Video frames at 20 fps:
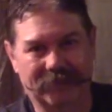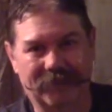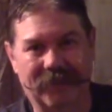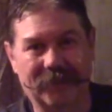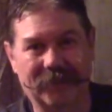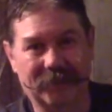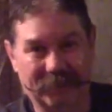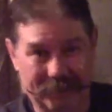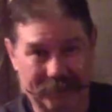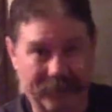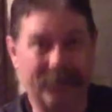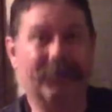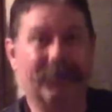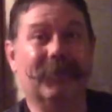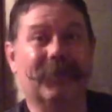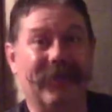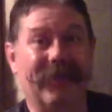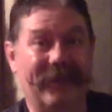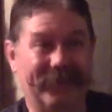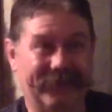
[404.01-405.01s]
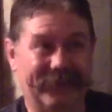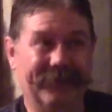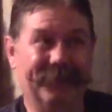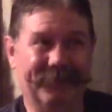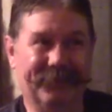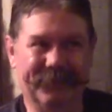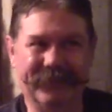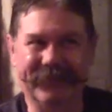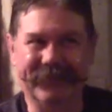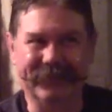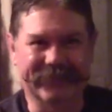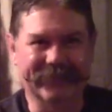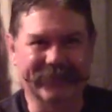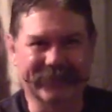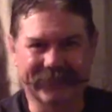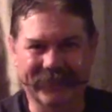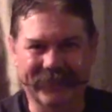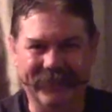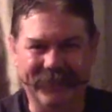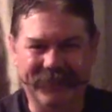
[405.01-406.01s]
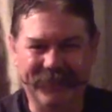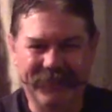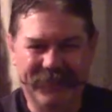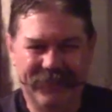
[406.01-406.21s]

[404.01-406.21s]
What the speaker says: but I remember that one pretty clearly.